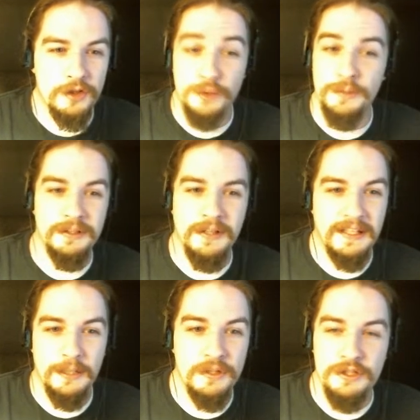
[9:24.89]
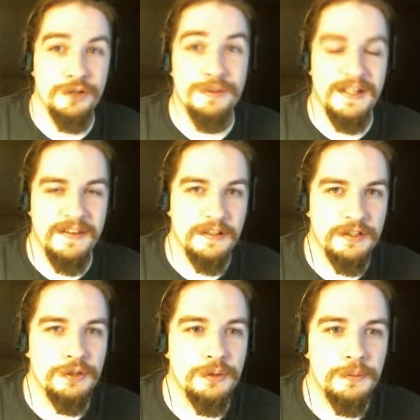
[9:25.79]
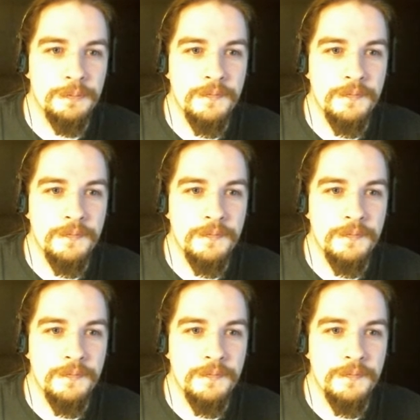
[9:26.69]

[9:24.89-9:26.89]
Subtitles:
it wouldn't do anything to.